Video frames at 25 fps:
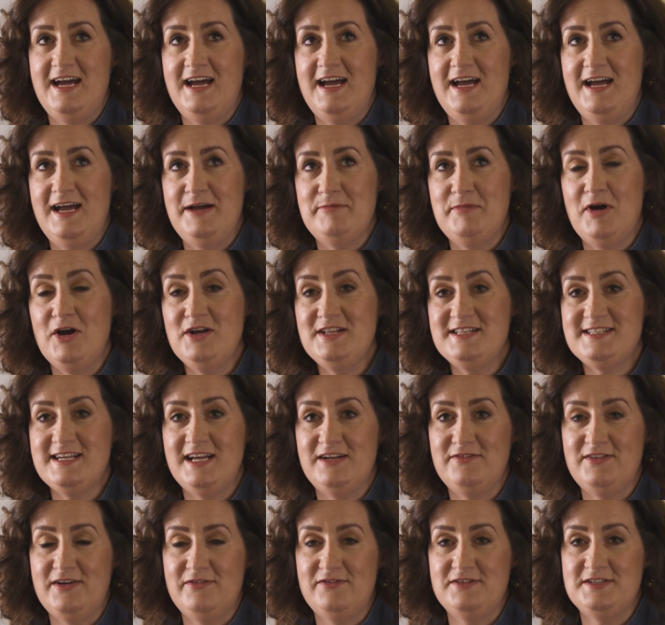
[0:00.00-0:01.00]
outside
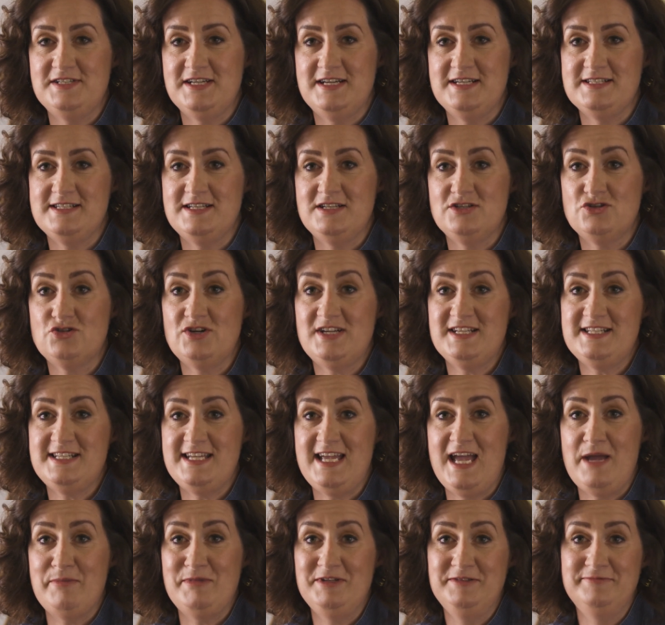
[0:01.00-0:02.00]
of advertising, Tracy
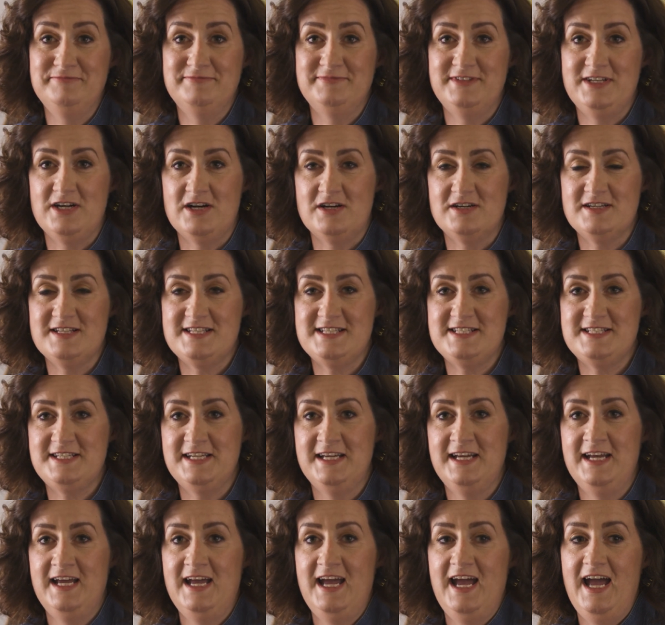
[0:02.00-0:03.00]
Emin, the artist,
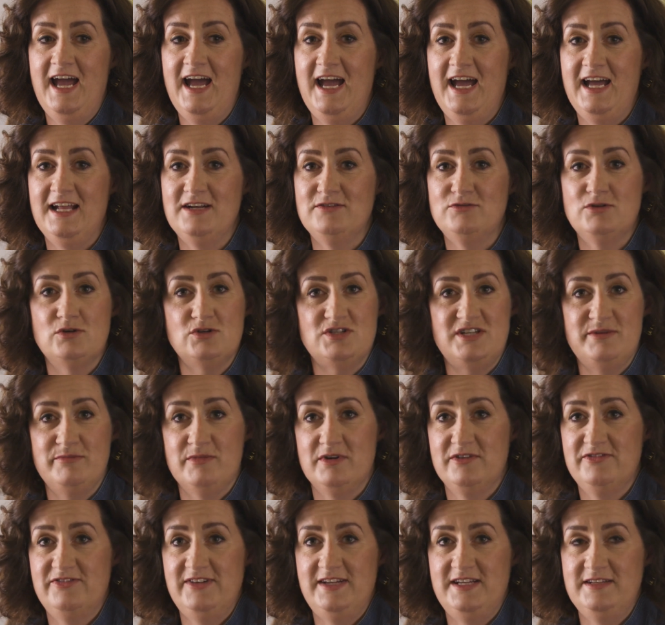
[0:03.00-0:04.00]
and Roisin
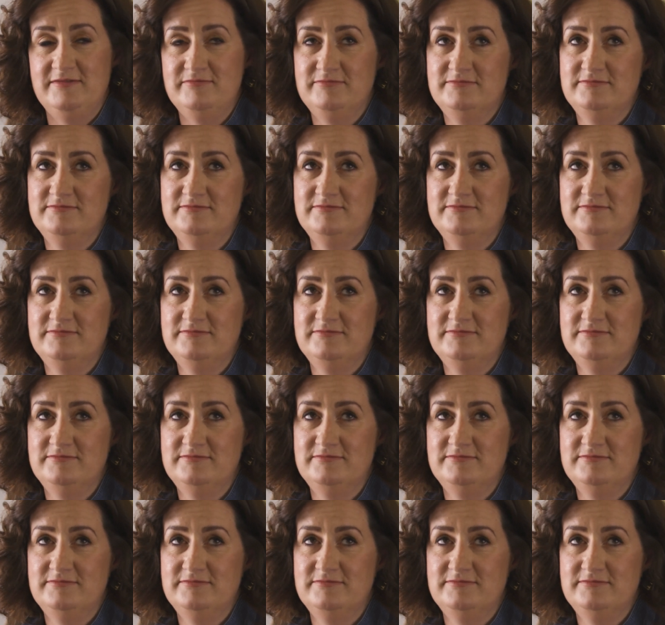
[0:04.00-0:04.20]
Murphy,